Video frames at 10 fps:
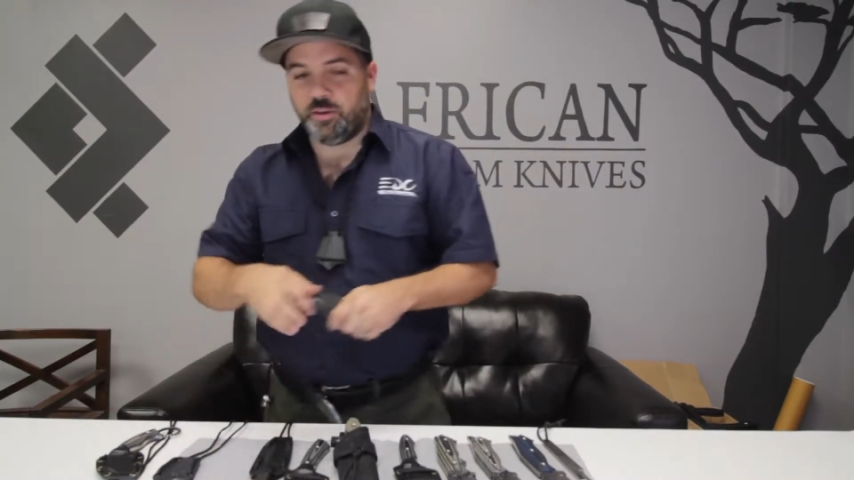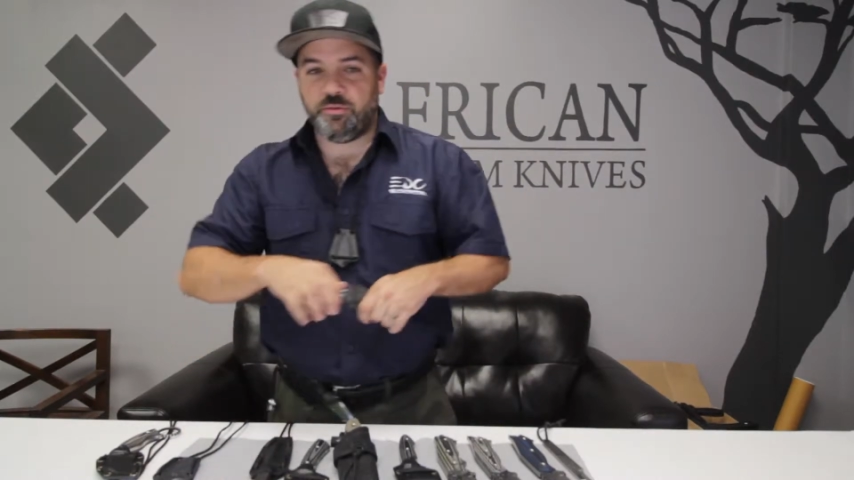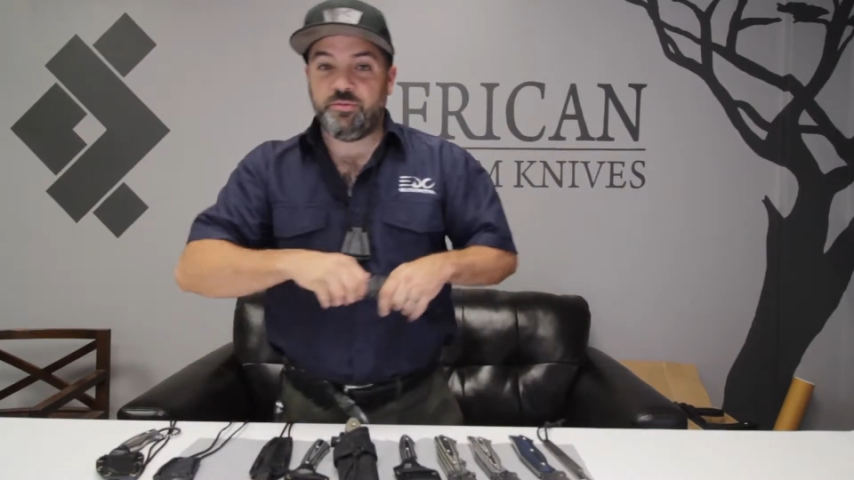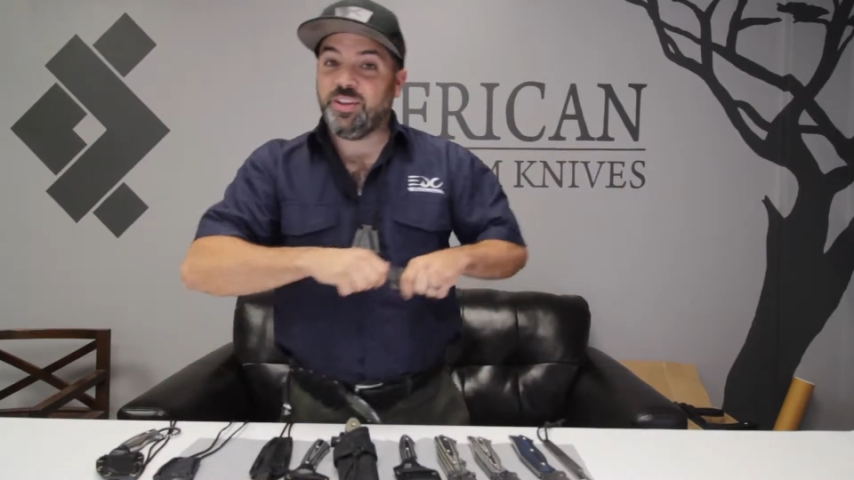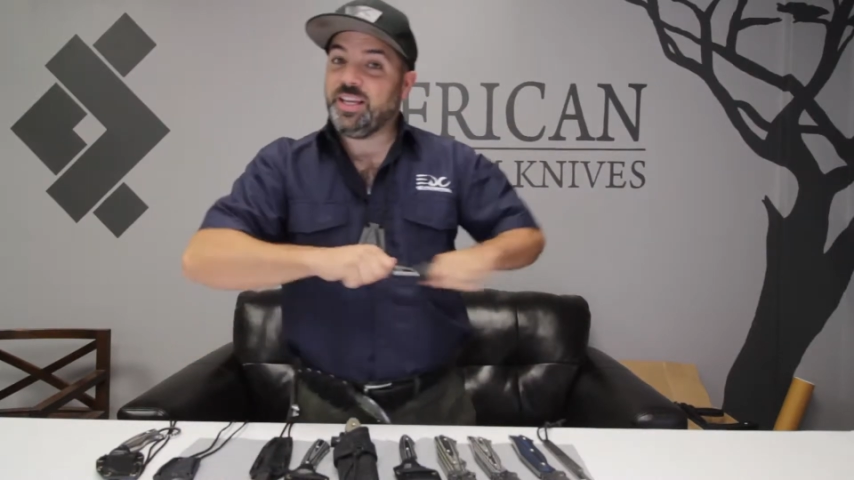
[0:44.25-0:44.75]

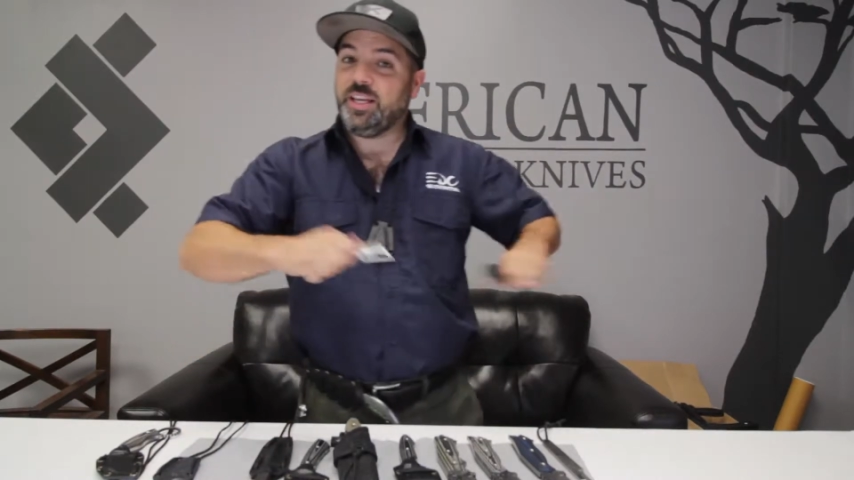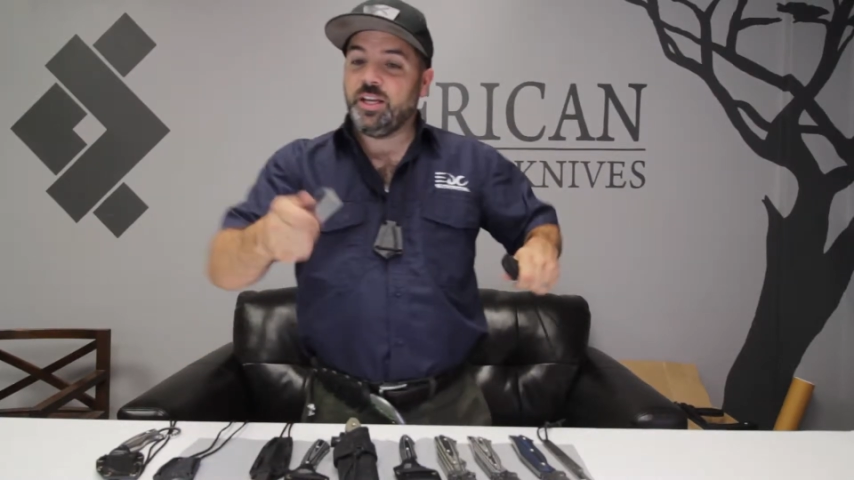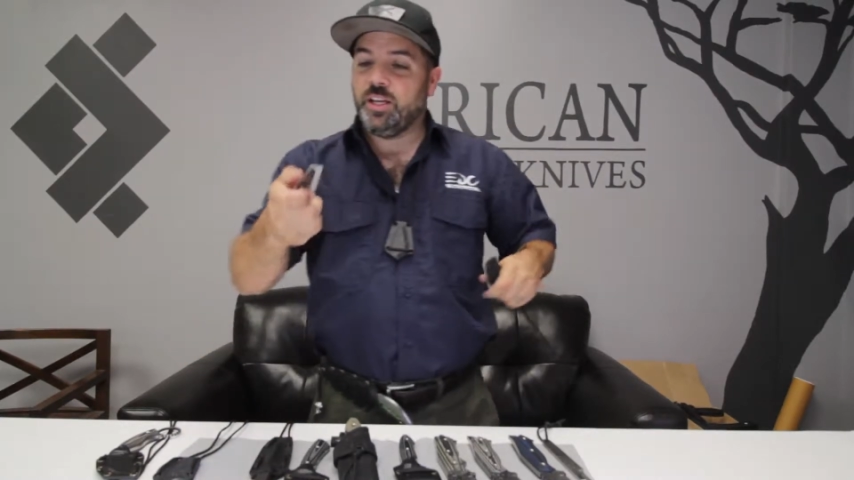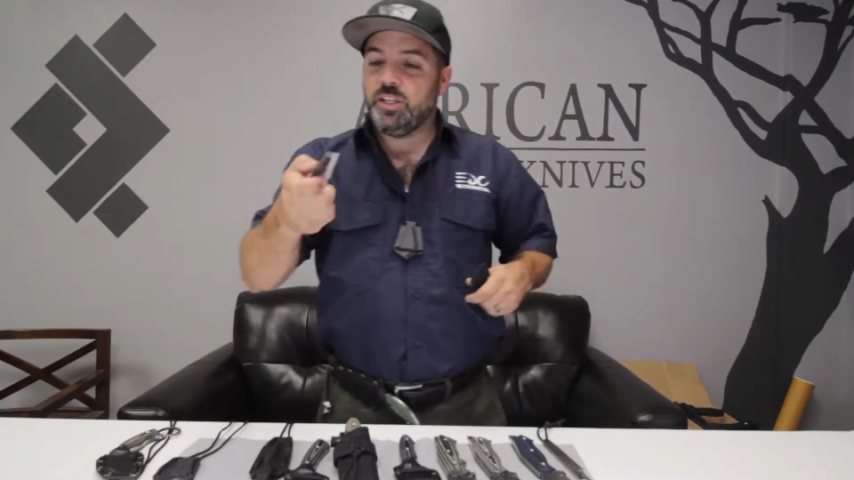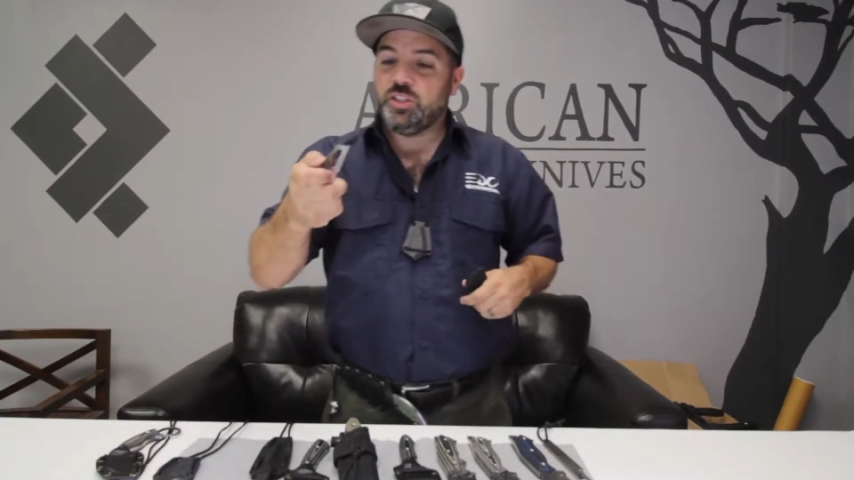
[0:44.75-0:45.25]

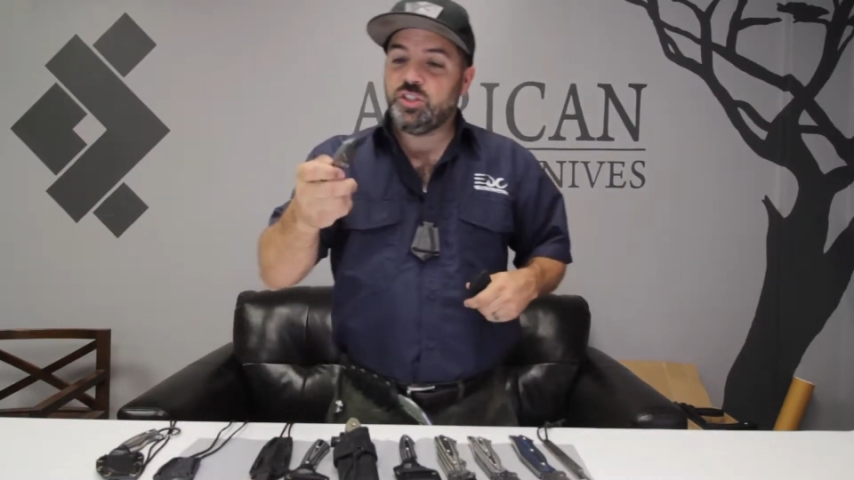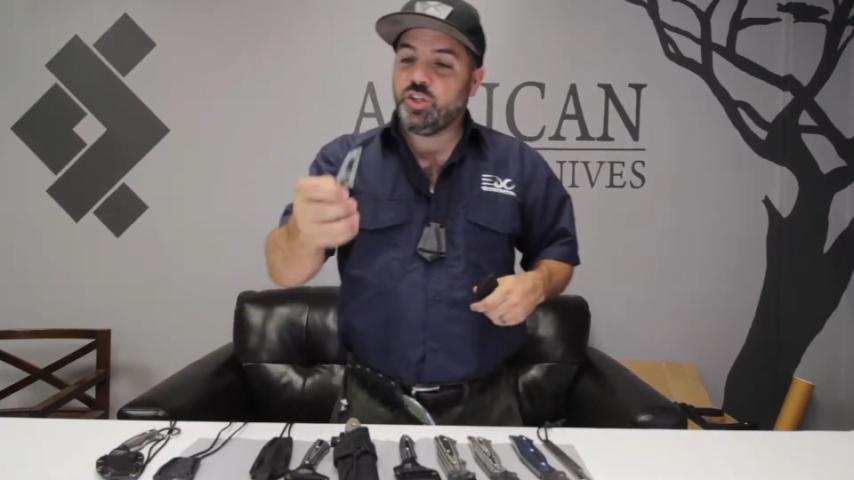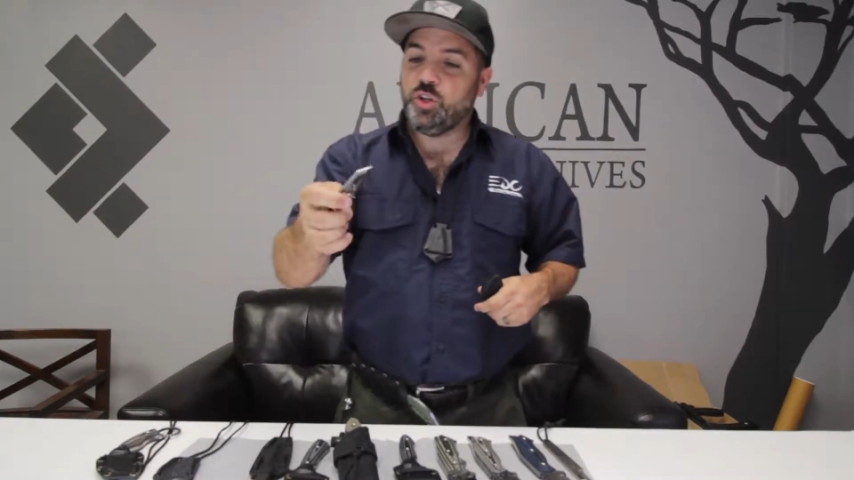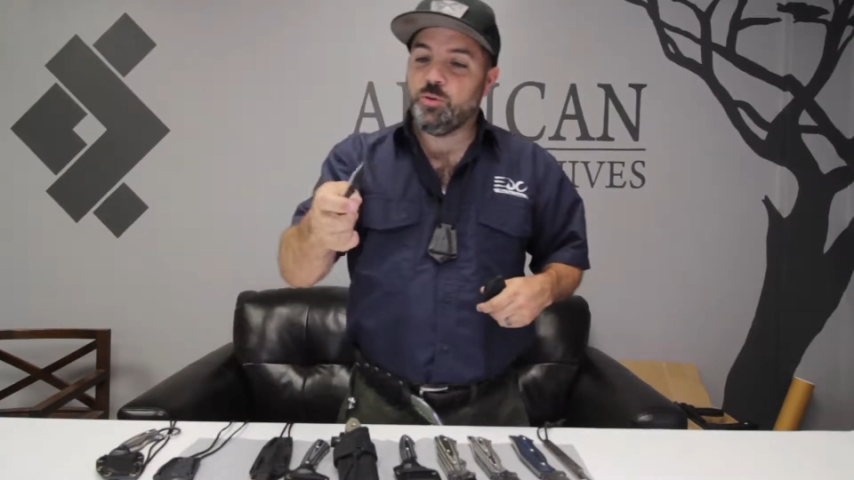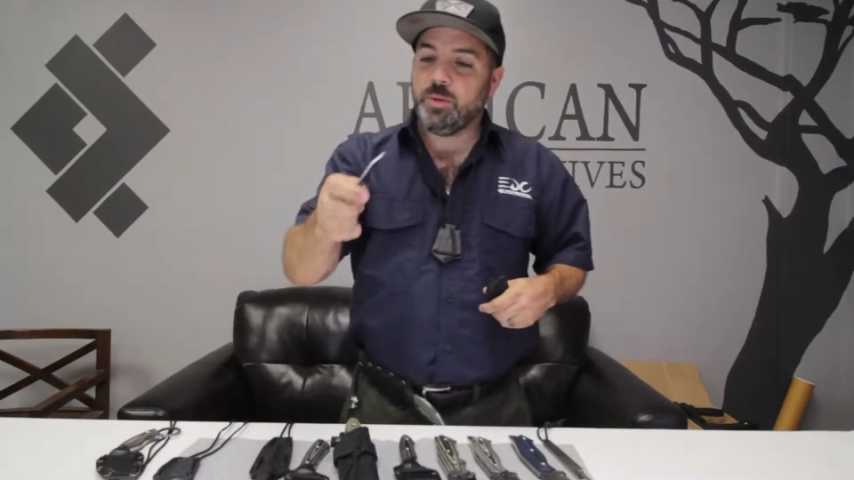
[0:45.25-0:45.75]

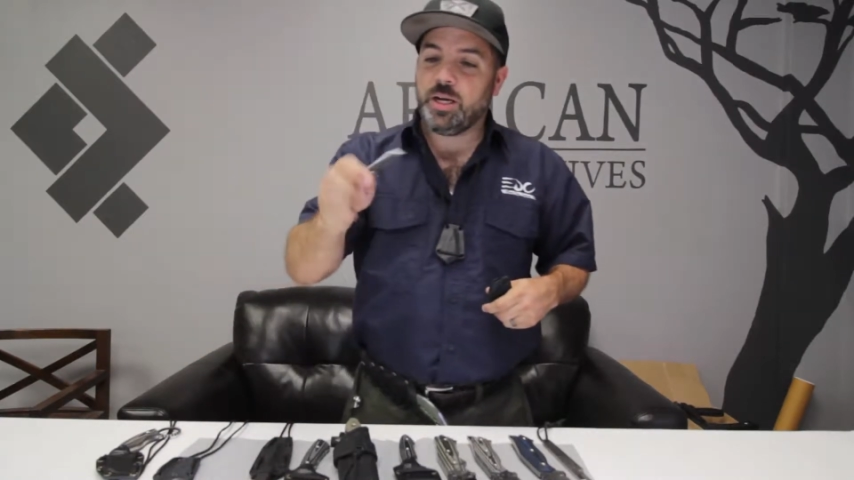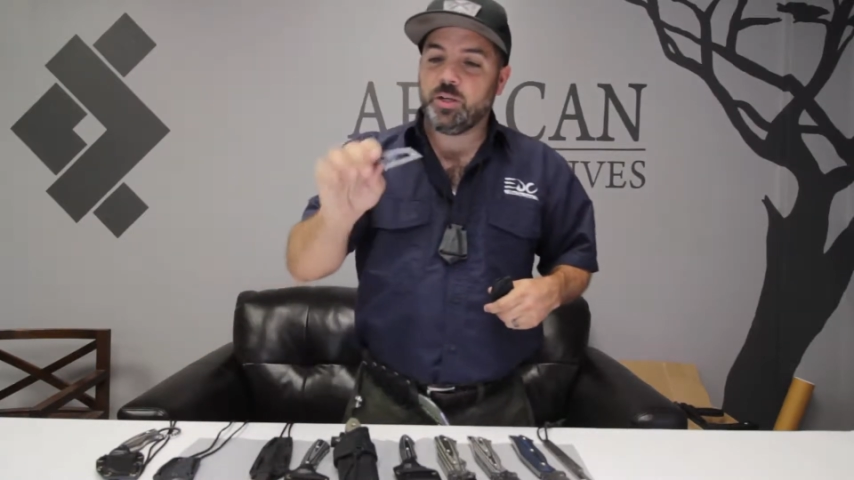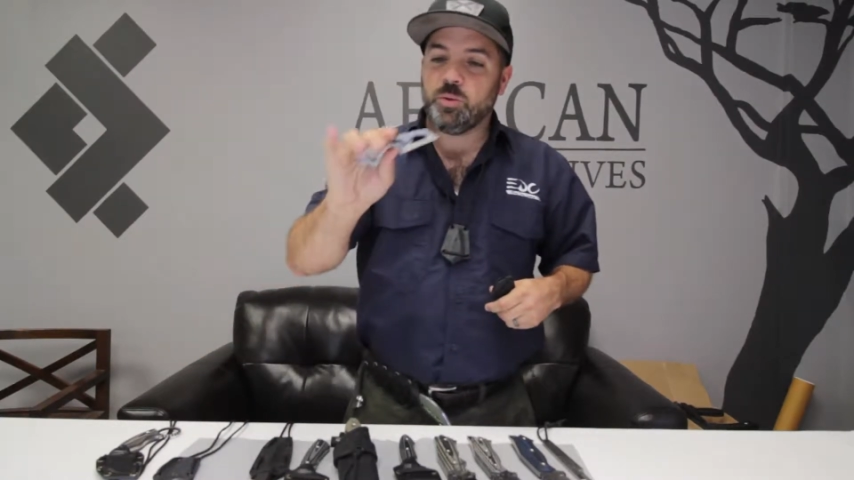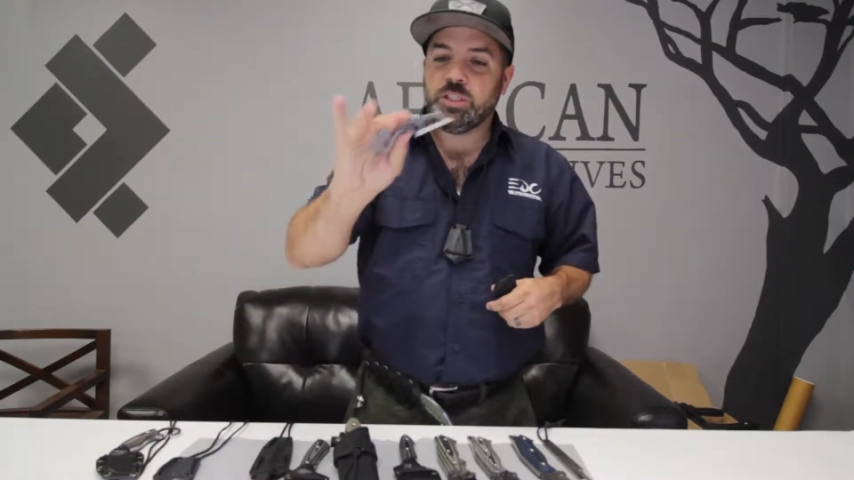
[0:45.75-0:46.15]
V2 model,